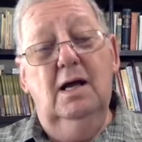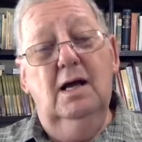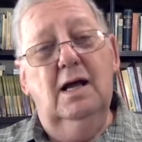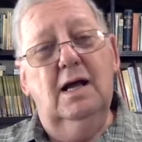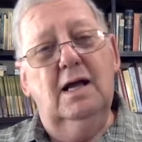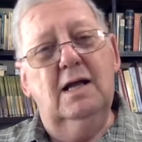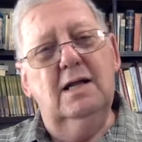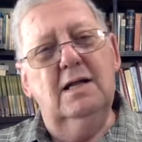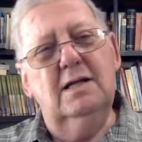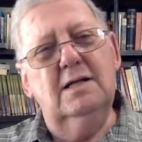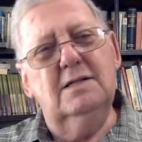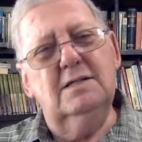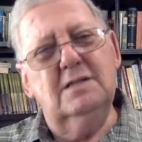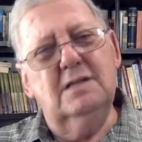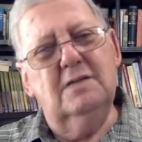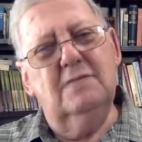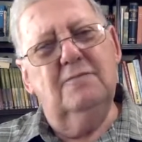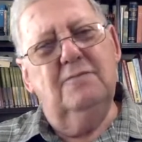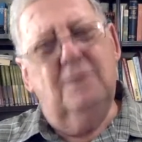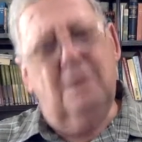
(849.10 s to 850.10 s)
And he
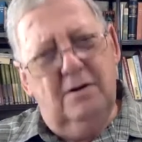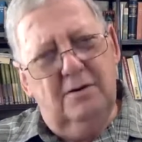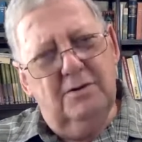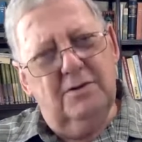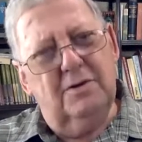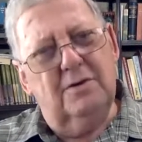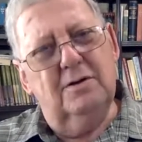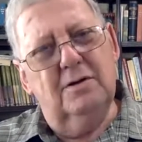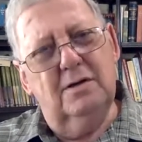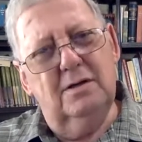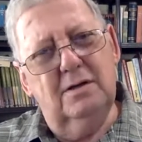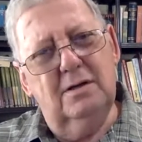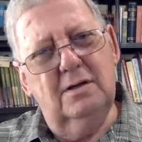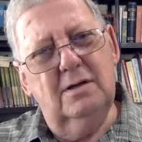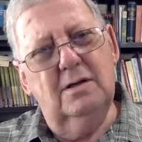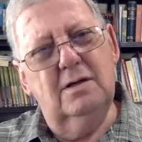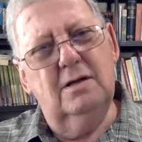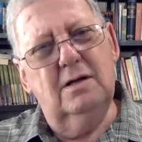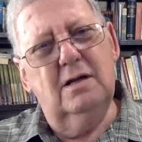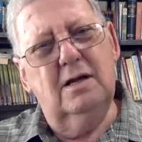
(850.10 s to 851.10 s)
said, Father,
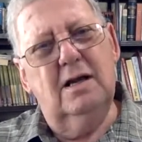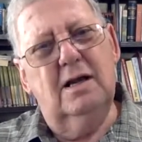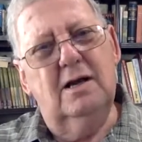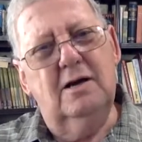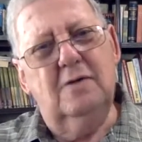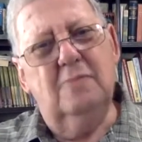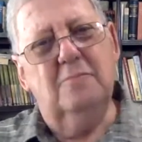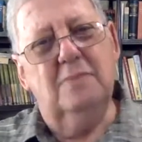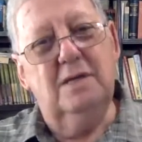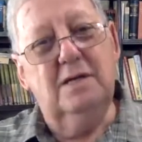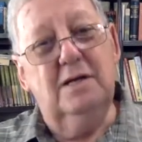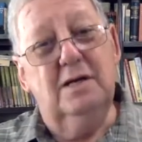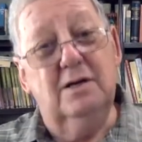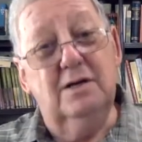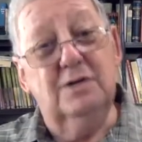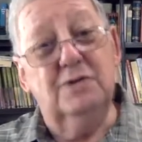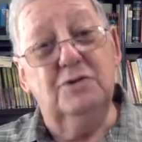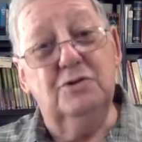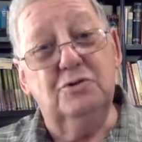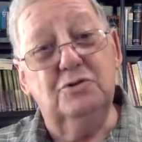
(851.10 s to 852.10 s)
help me to
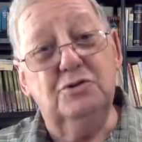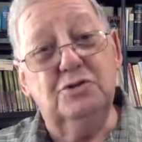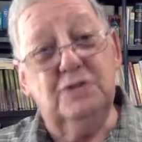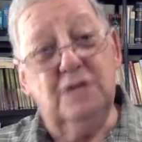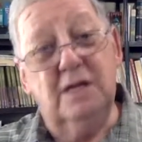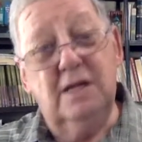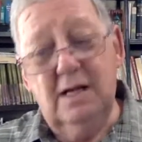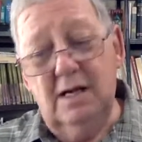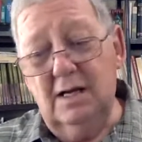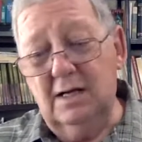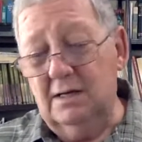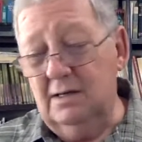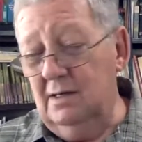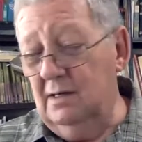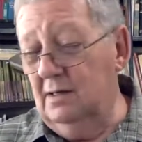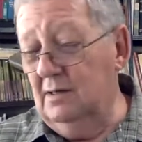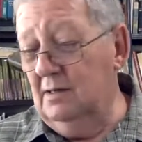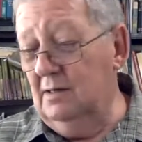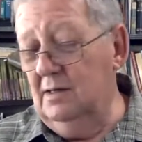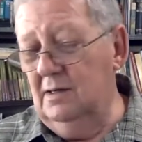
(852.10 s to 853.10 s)
understand.
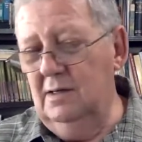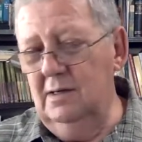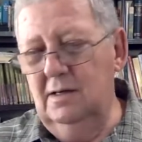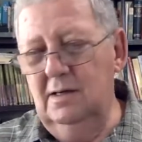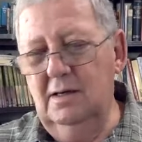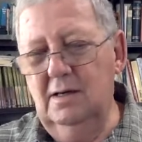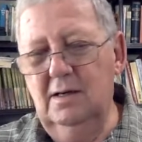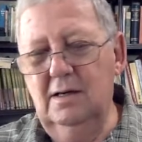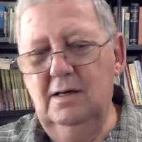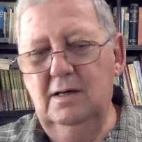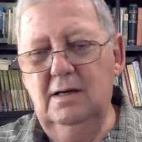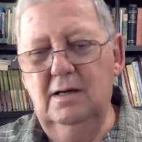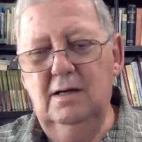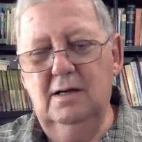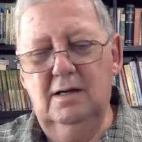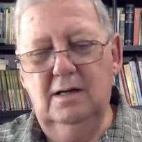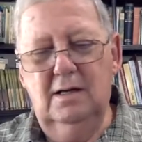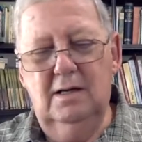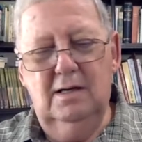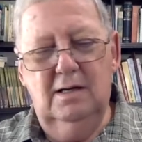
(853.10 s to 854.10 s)

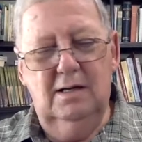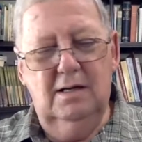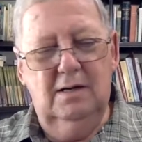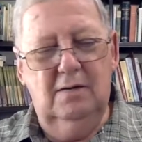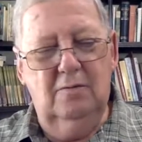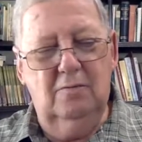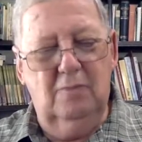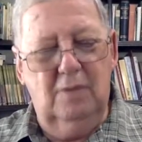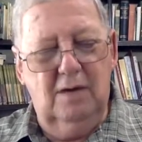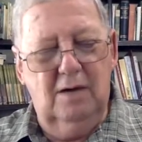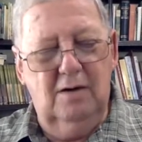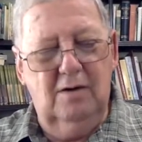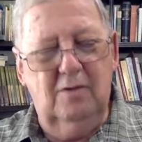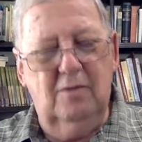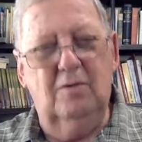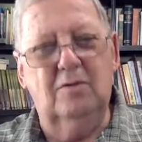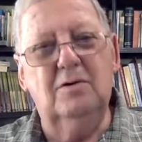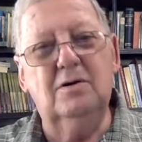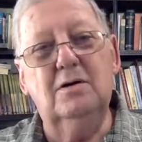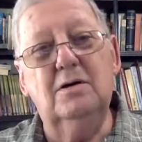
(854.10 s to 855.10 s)
And
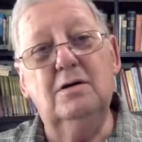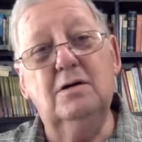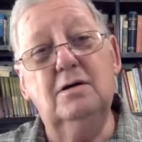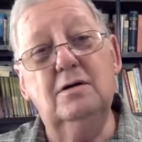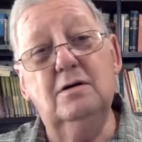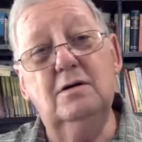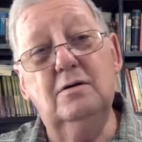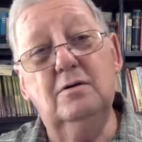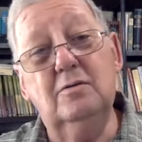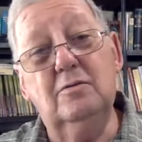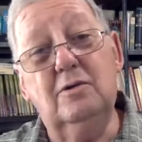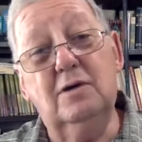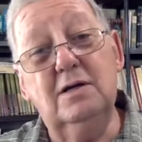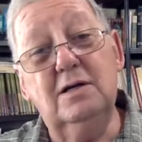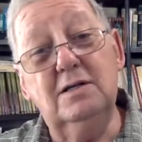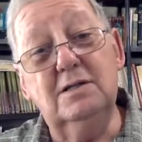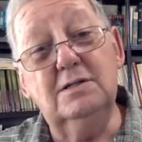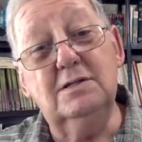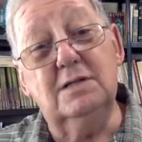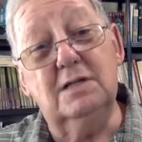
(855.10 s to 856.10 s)
wow, what
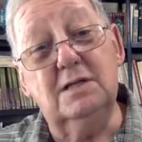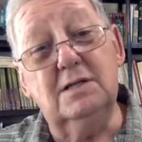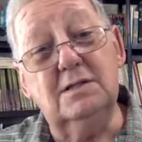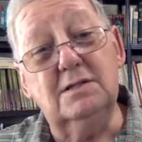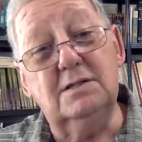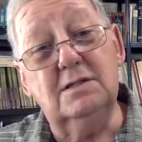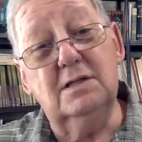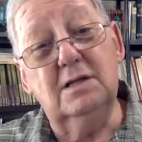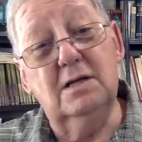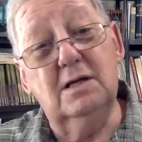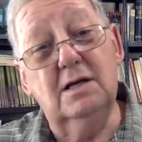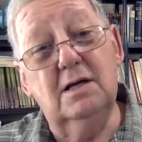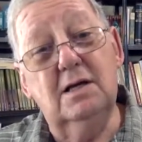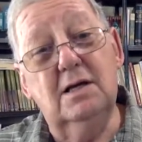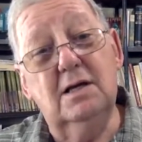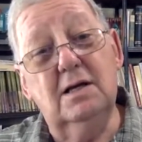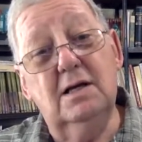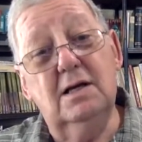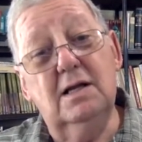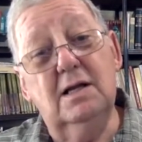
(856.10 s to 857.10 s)
he says
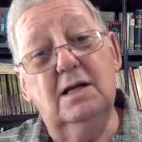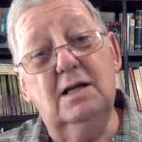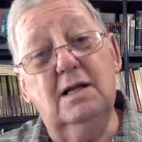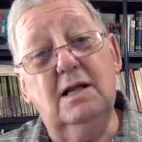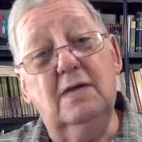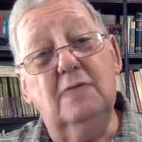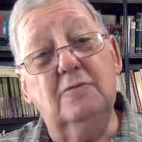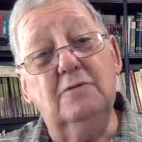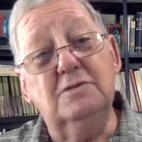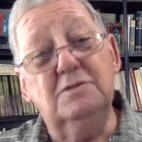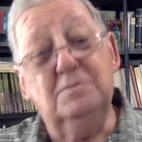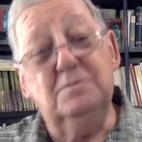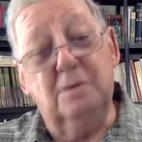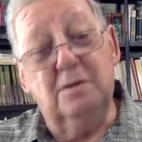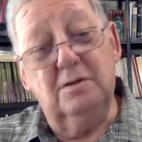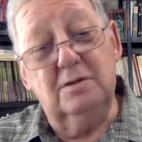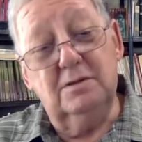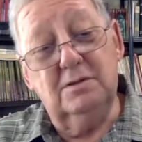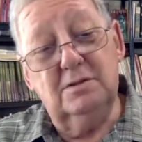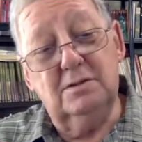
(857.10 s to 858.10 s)
in that
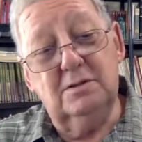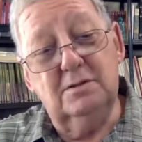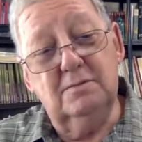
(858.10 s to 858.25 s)
response.